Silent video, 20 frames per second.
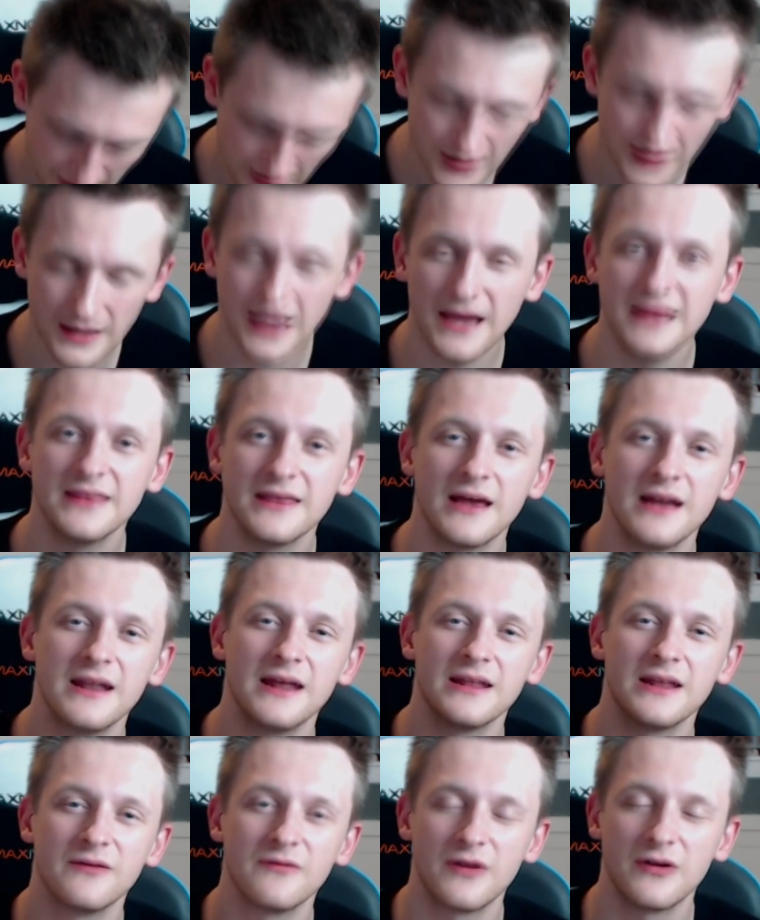And another
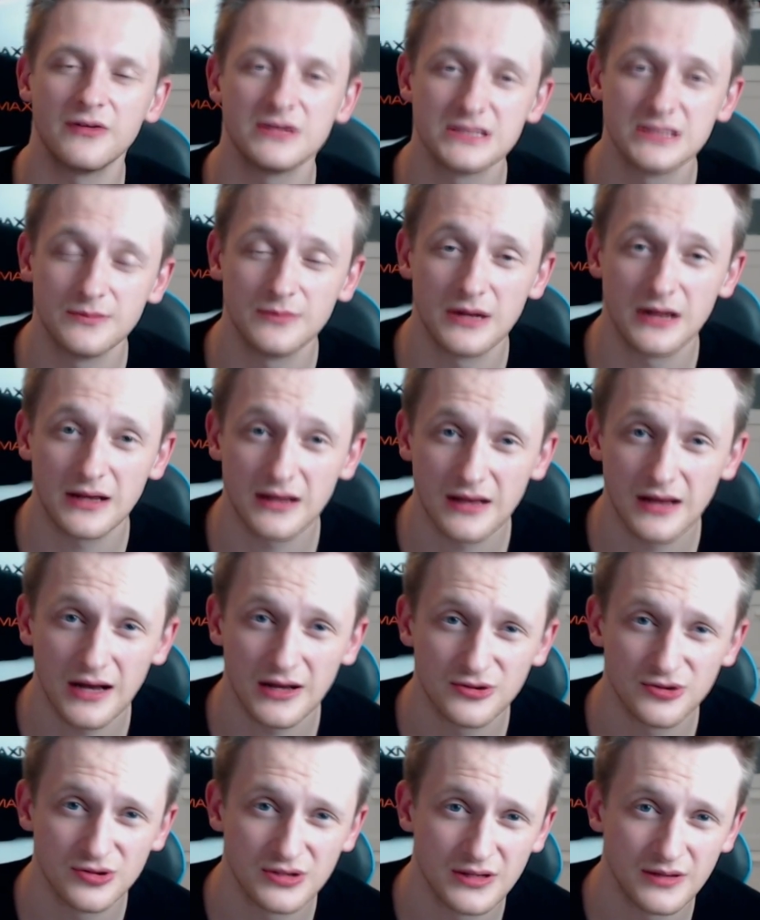very similar card to
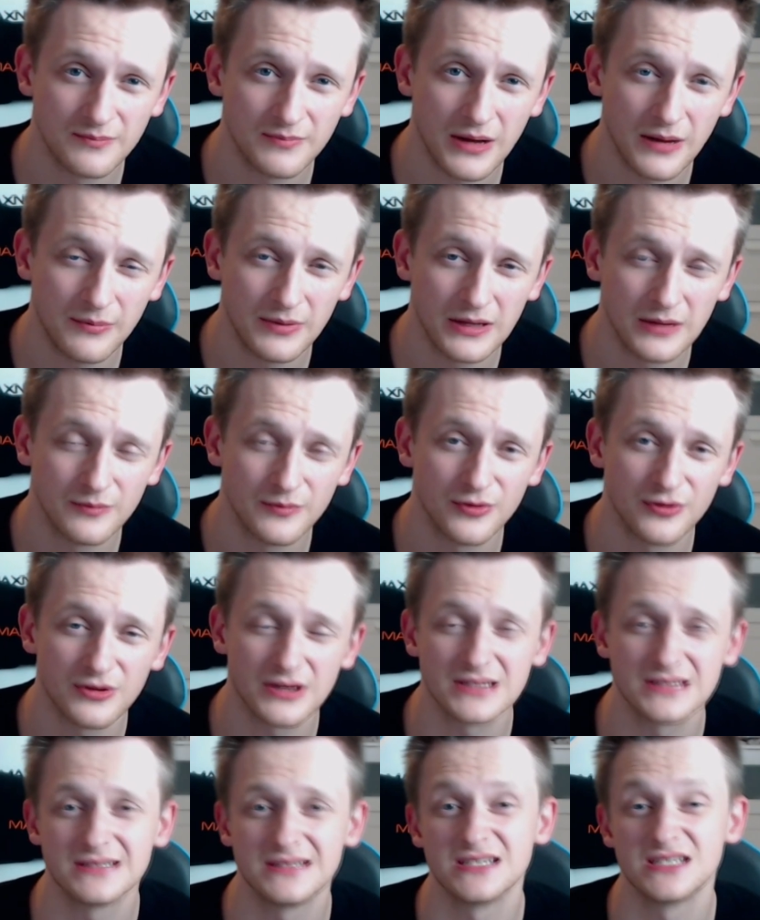the Bubbling Book is
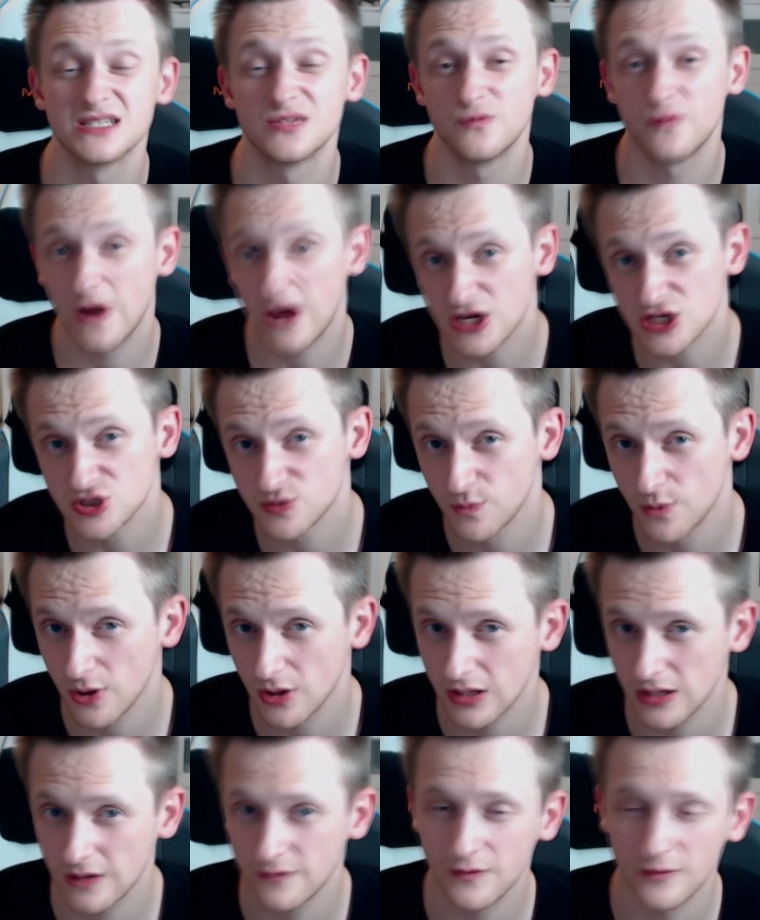the Swashbuckler
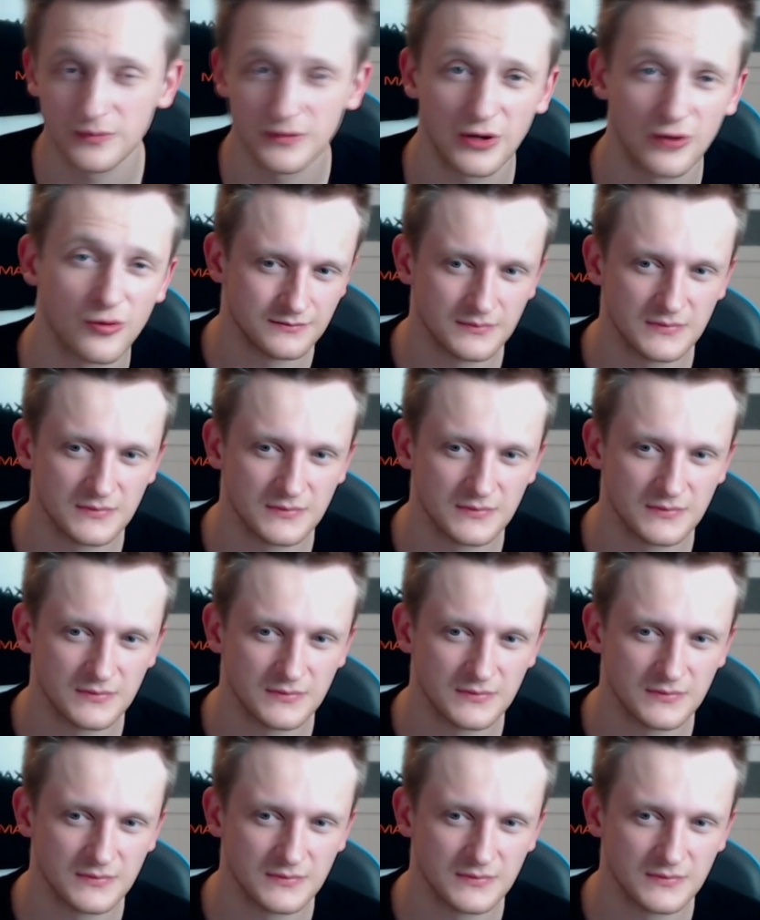from the Rogue.